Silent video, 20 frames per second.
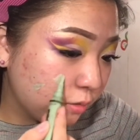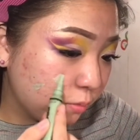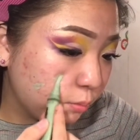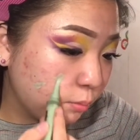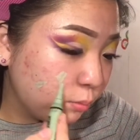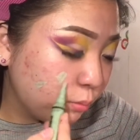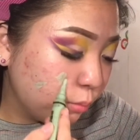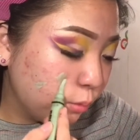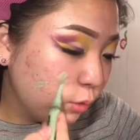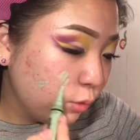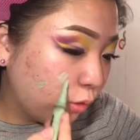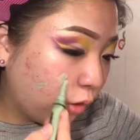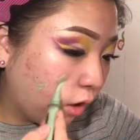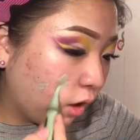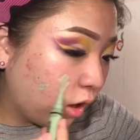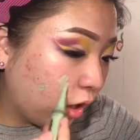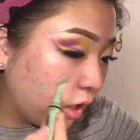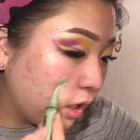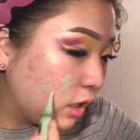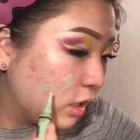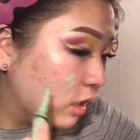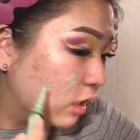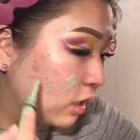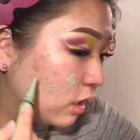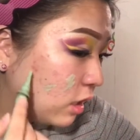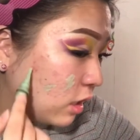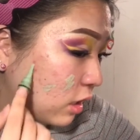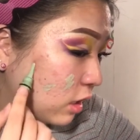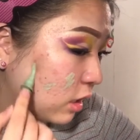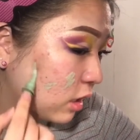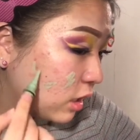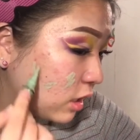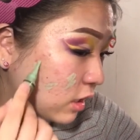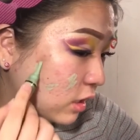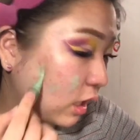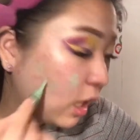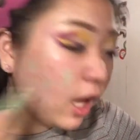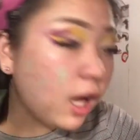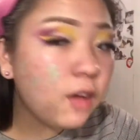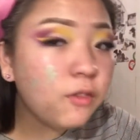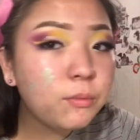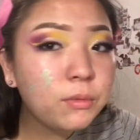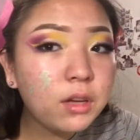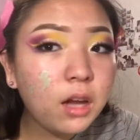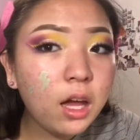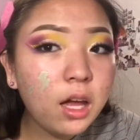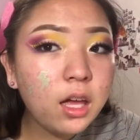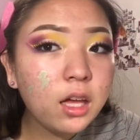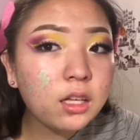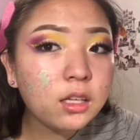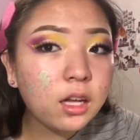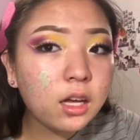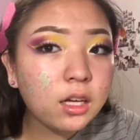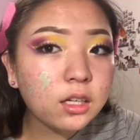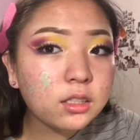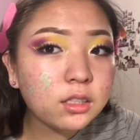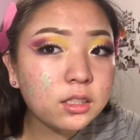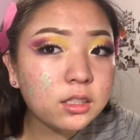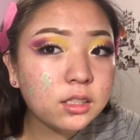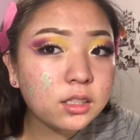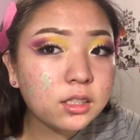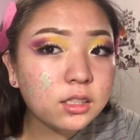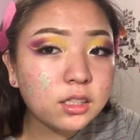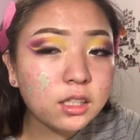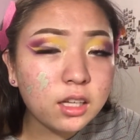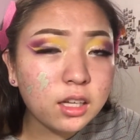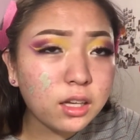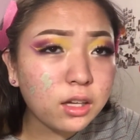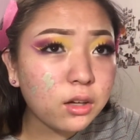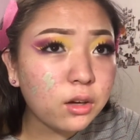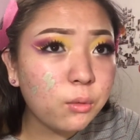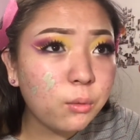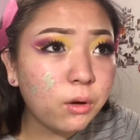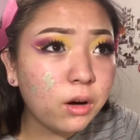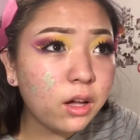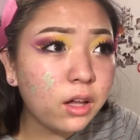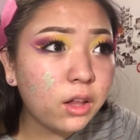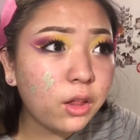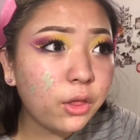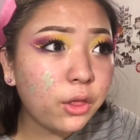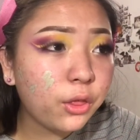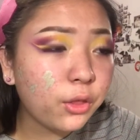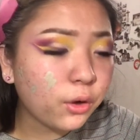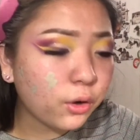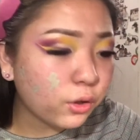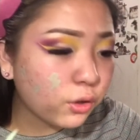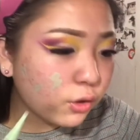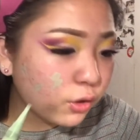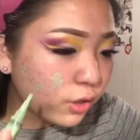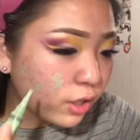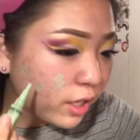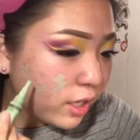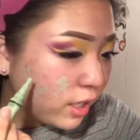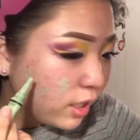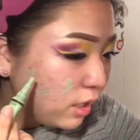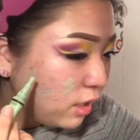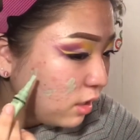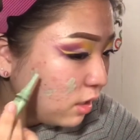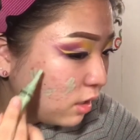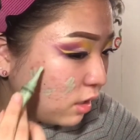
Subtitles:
move on. Cause I had acne since like what, 3rd grade.